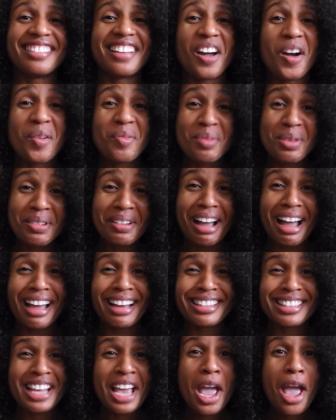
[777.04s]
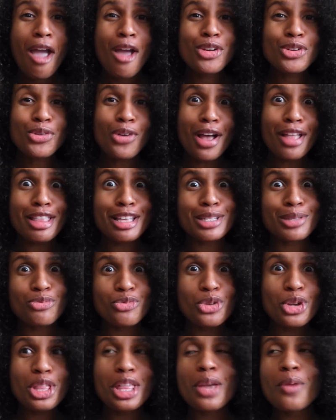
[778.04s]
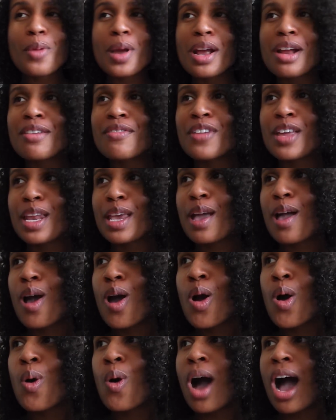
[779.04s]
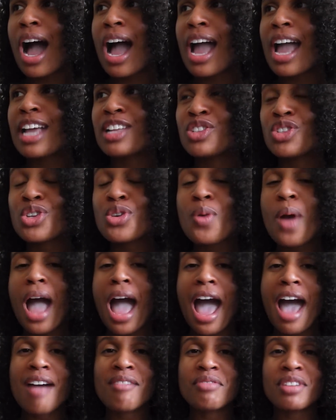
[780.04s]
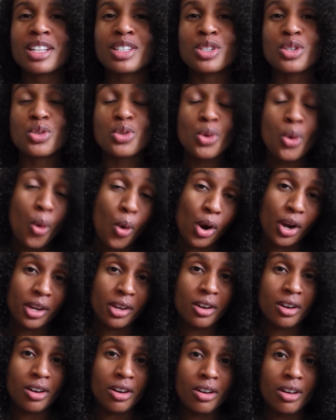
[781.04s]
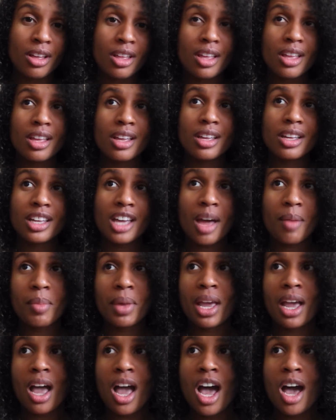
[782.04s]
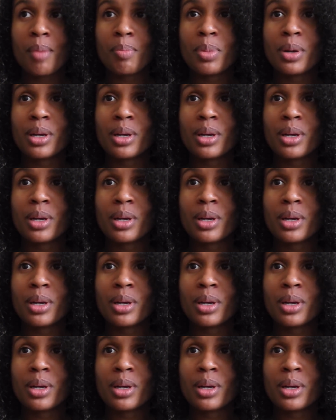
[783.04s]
Hope you guys enjoy this really weird video. I do have a tutorial coming up